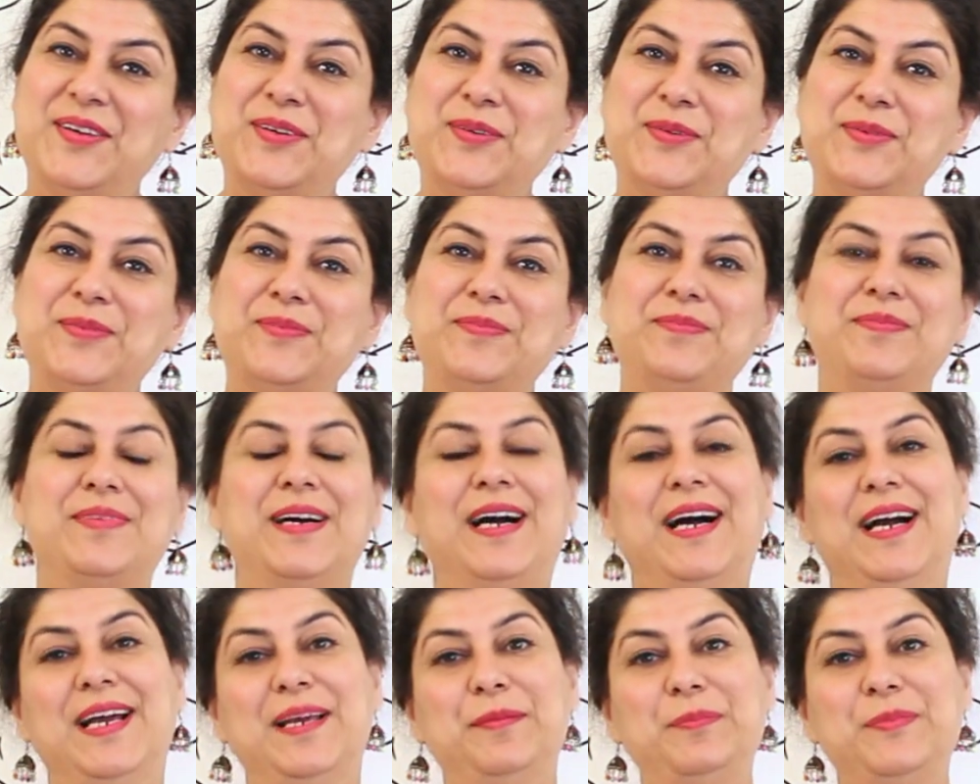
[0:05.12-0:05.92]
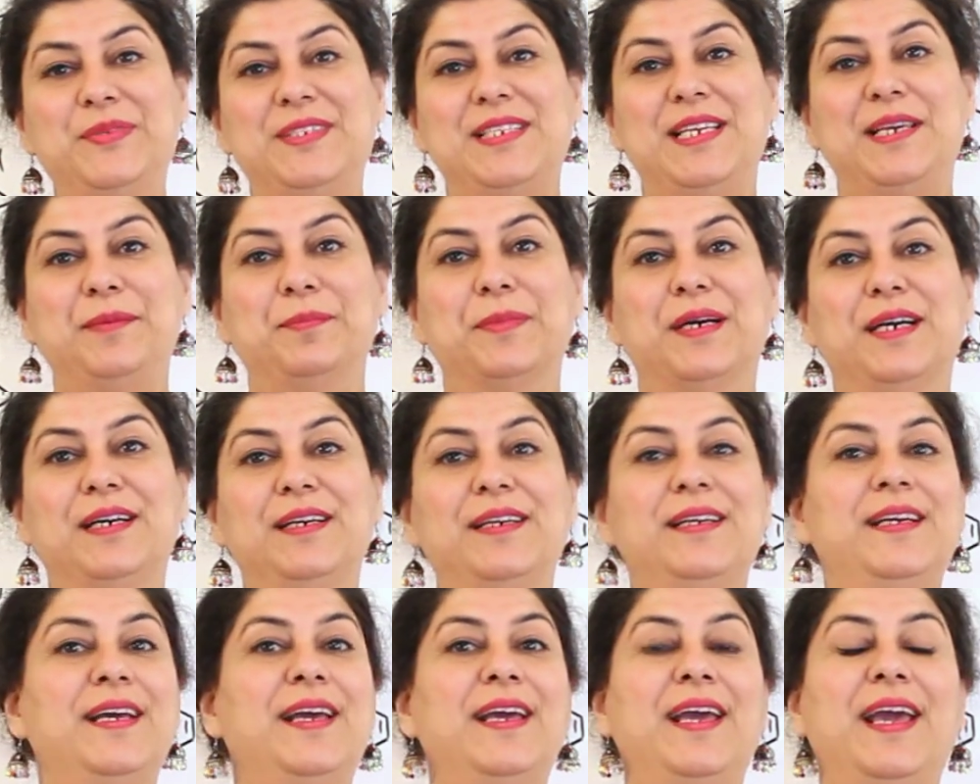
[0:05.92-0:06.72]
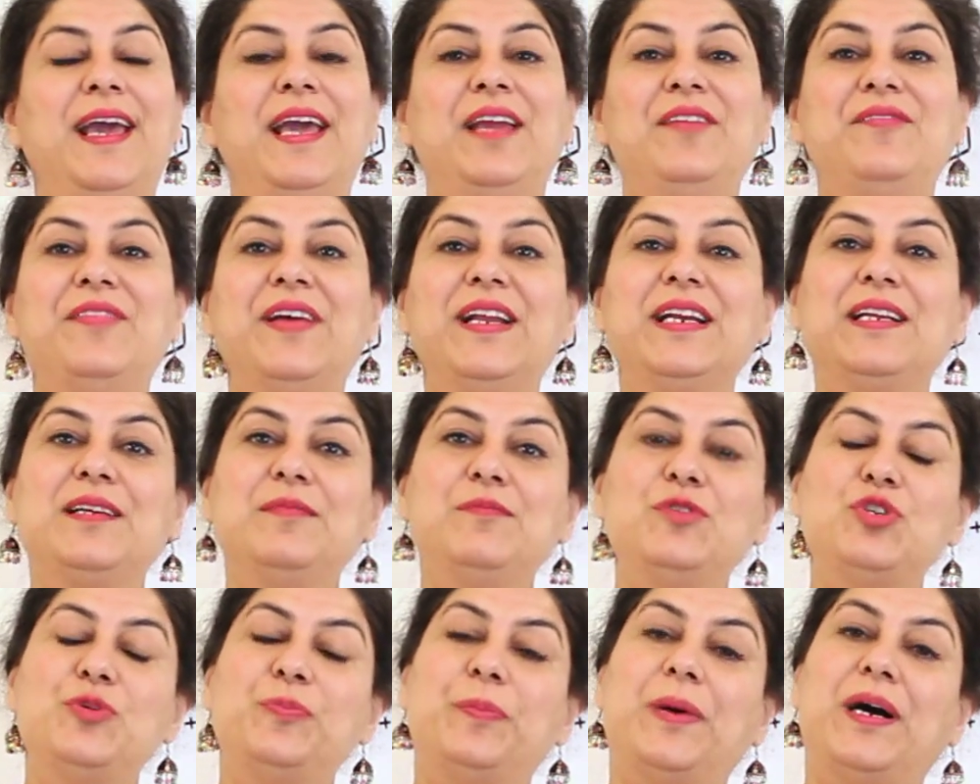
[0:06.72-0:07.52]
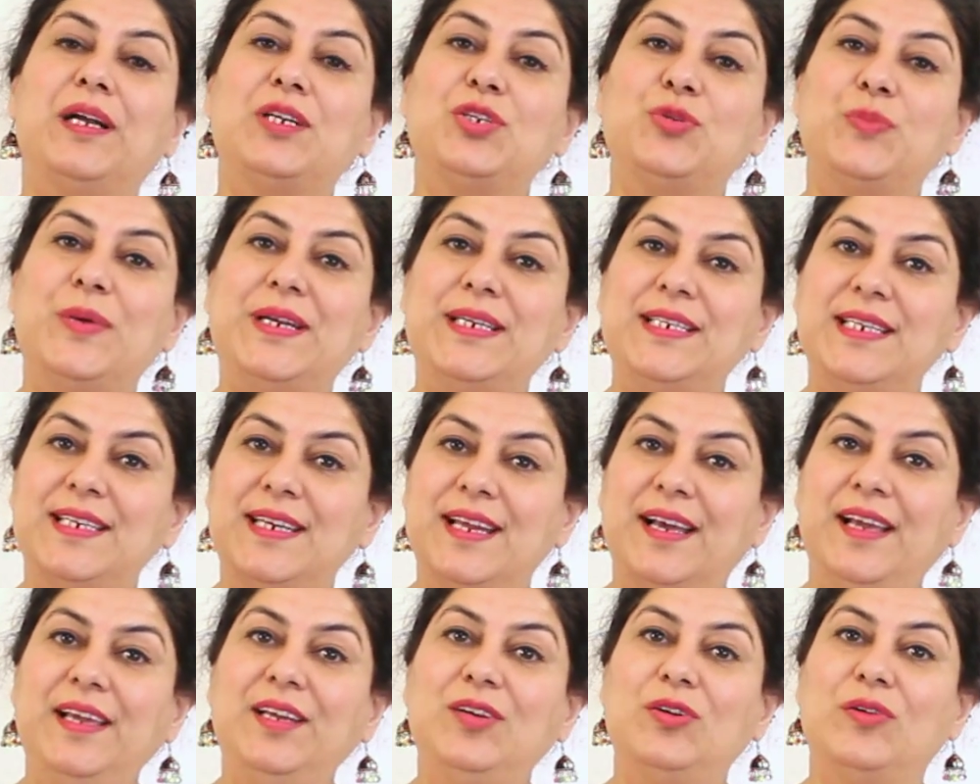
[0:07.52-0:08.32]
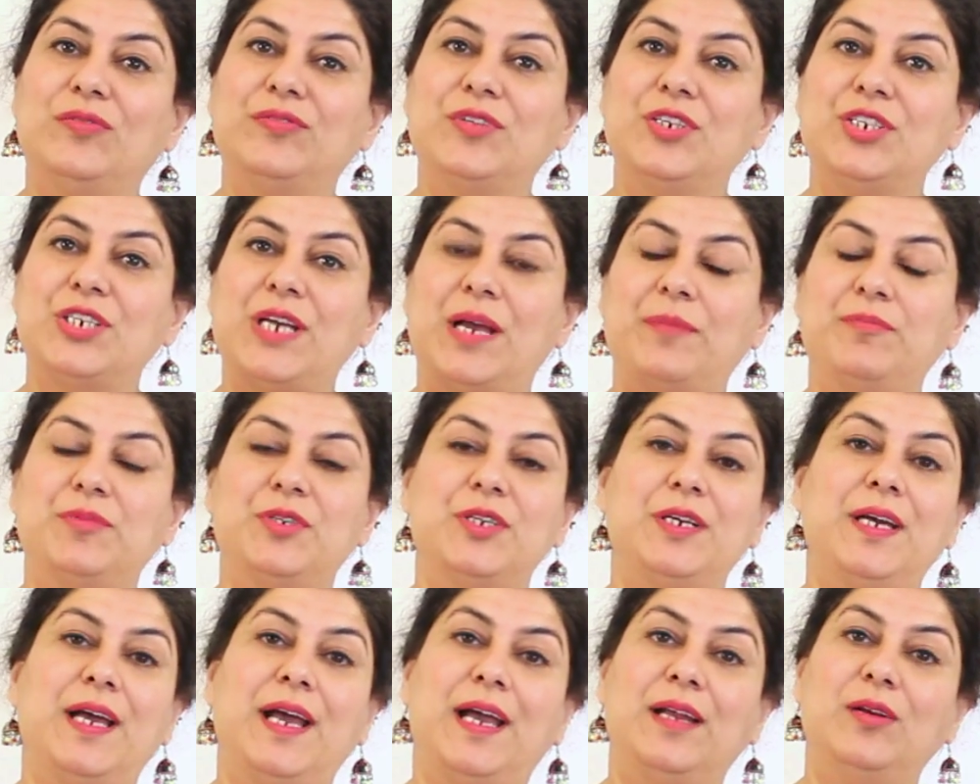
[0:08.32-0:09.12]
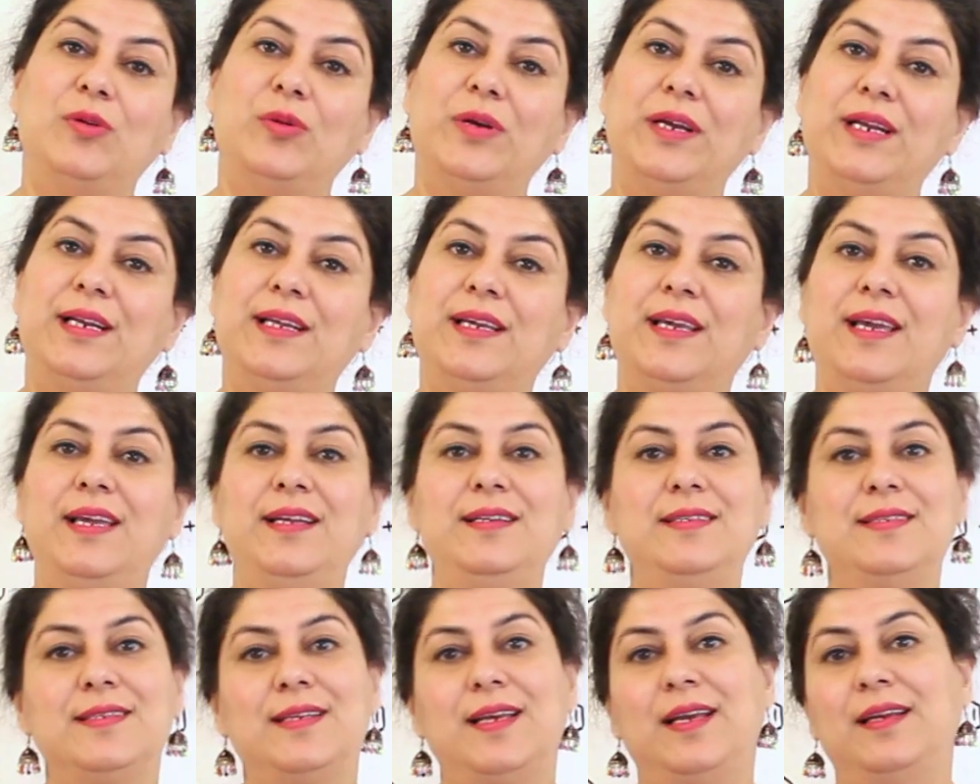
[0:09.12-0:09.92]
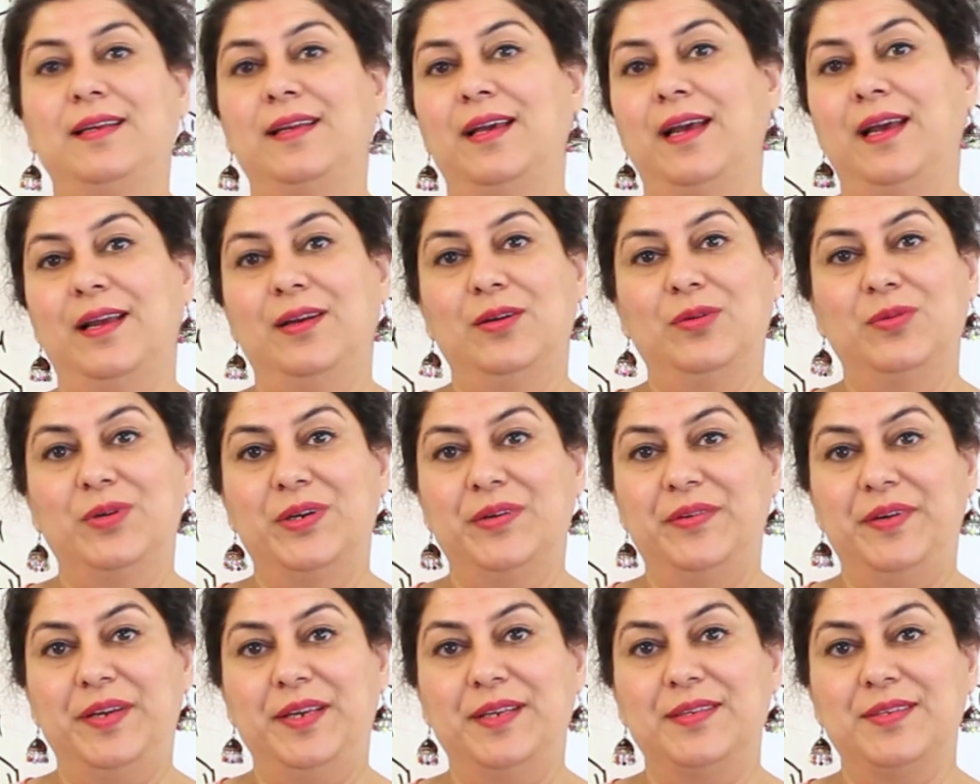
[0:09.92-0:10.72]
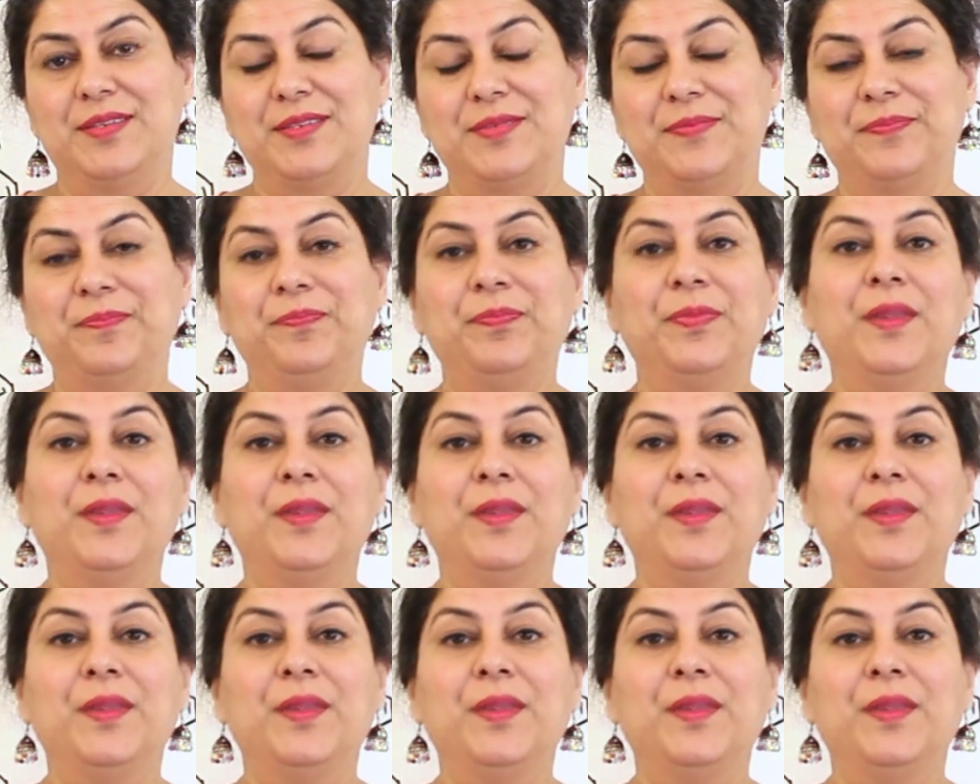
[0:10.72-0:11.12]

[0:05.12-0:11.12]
Hello, I'm Seema, and welcome to part 29 of the chapter Haloalkanes and Haloarenes.